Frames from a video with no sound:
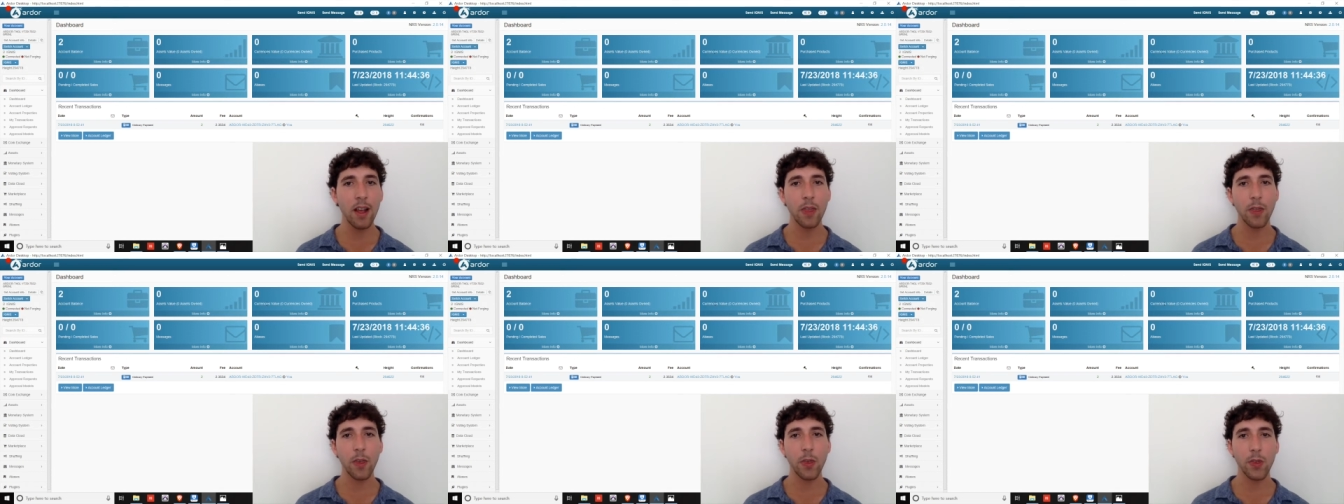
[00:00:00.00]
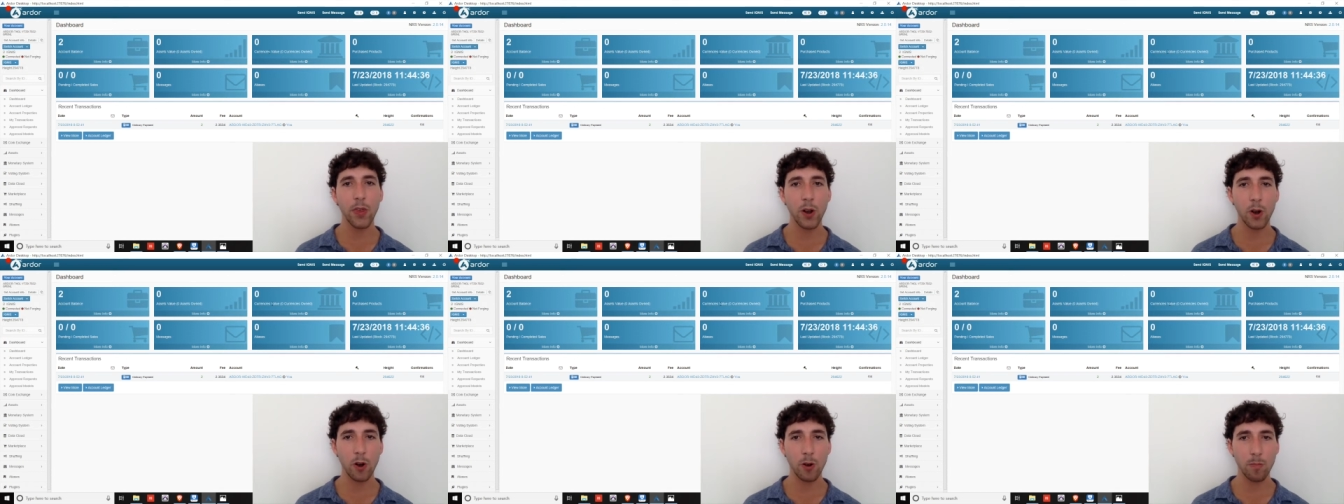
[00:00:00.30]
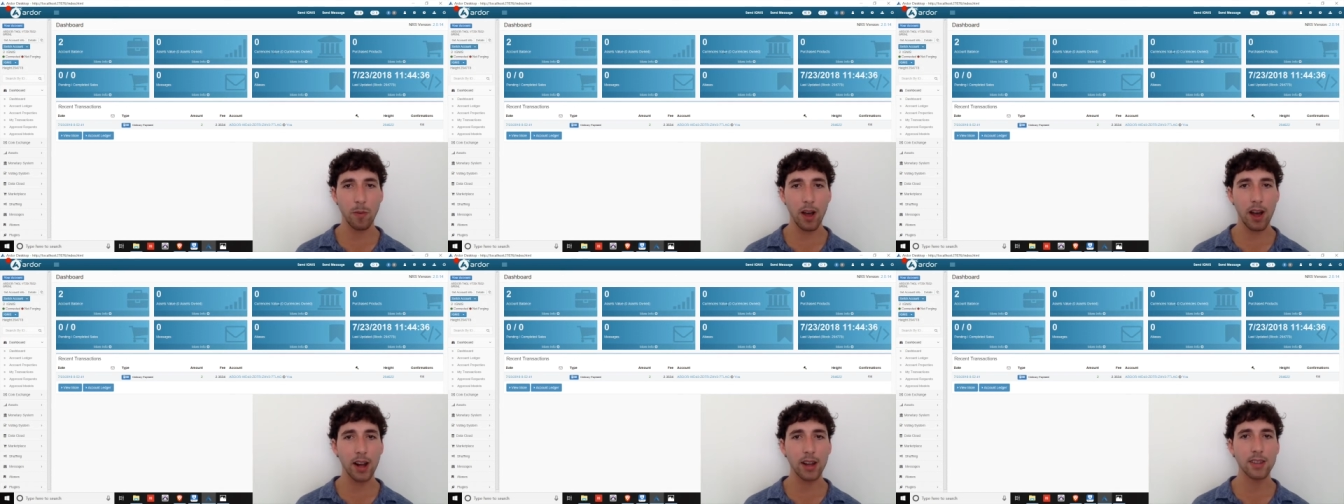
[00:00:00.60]
the third
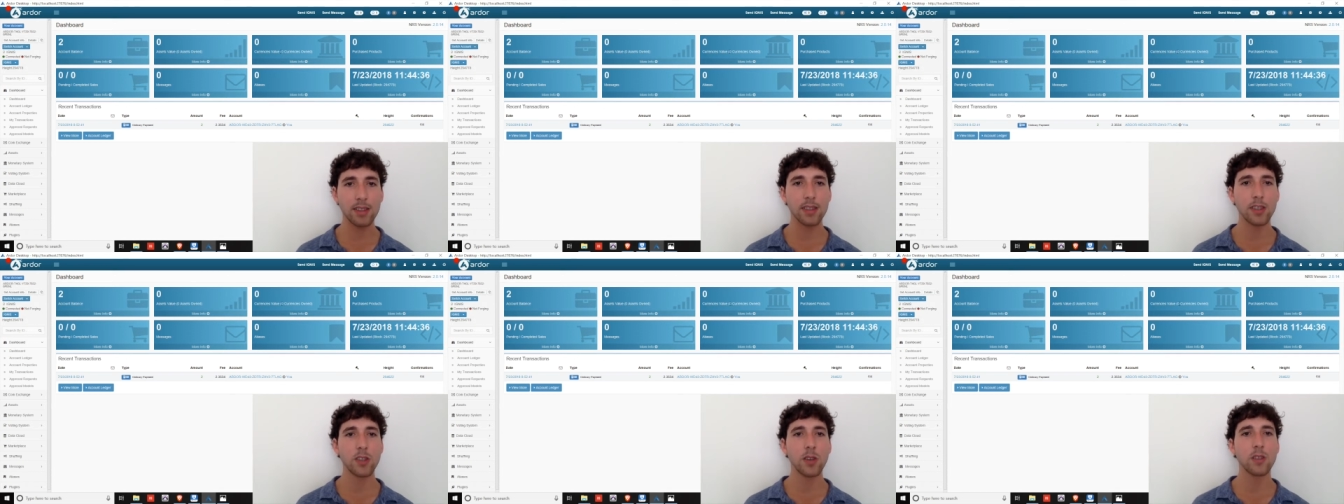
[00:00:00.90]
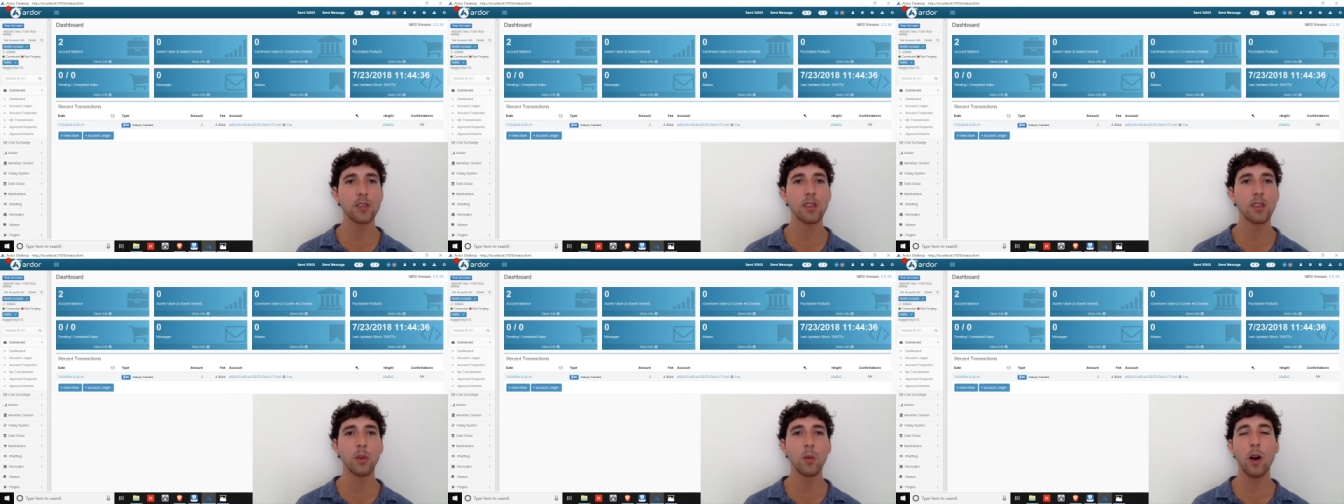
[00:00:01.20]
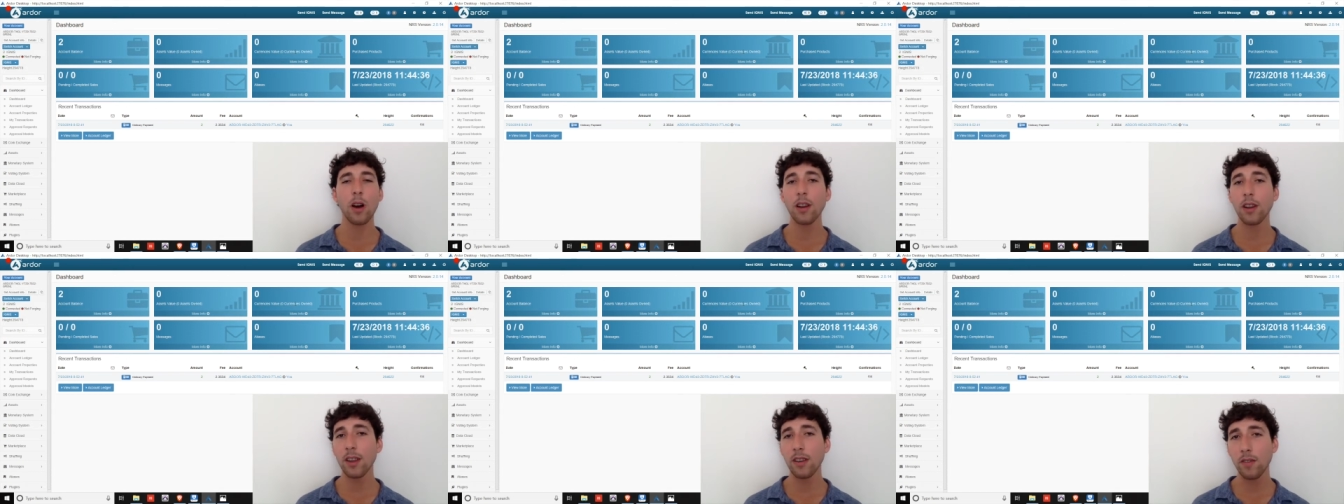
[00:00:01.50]
box shows the
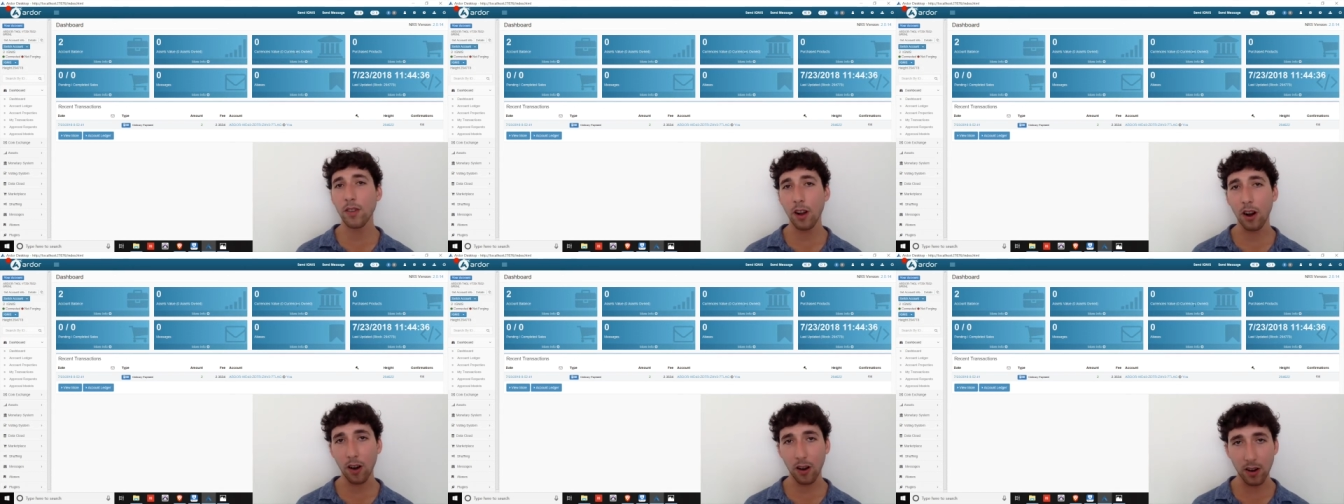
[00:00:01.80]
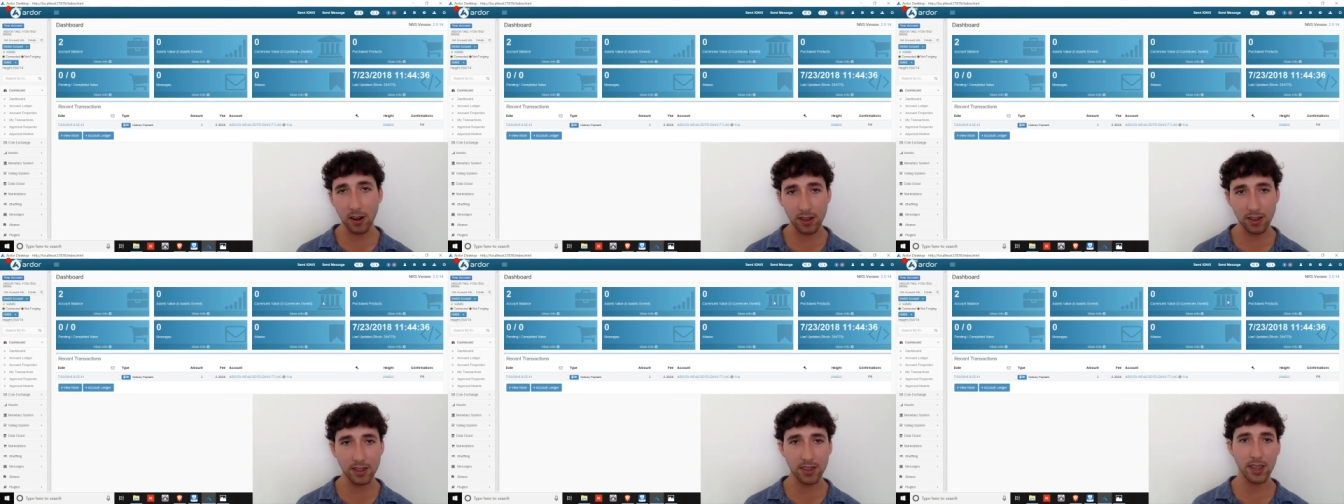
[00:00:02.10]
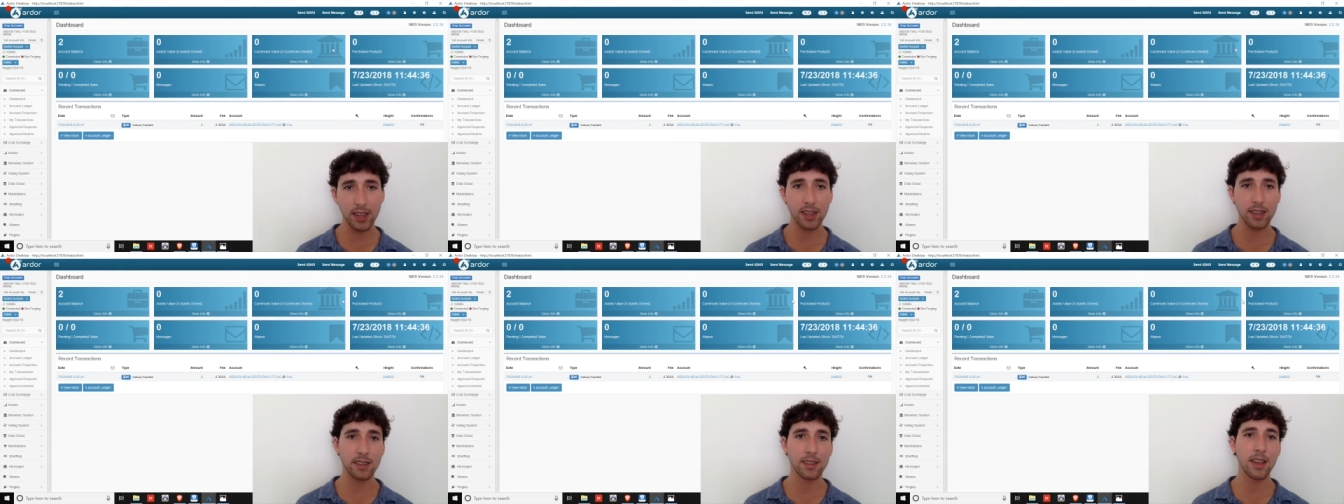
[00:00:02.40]
quantity of
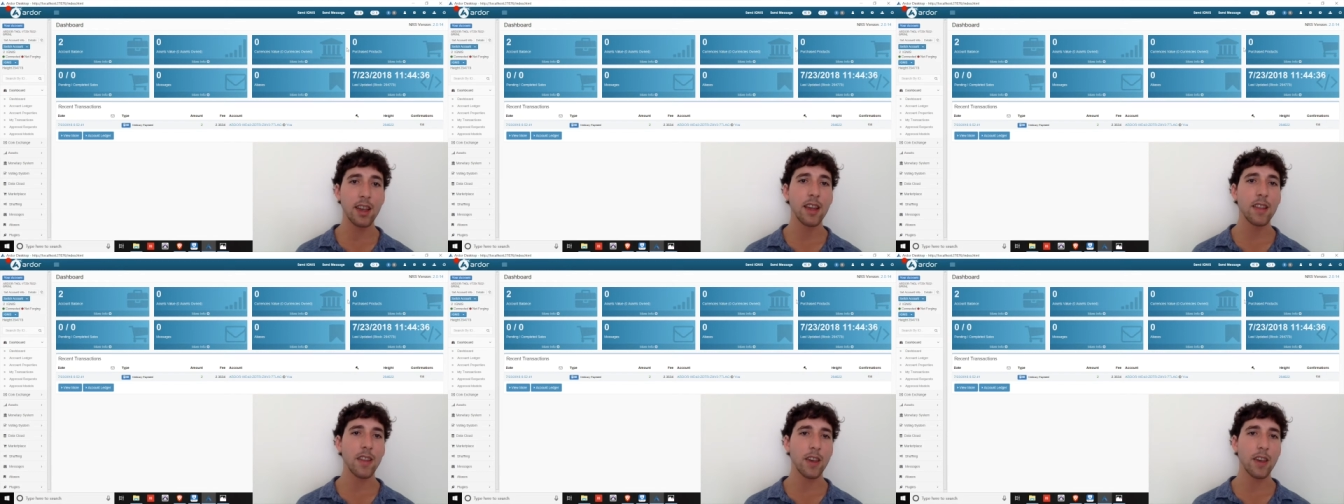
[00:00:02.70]
currencies,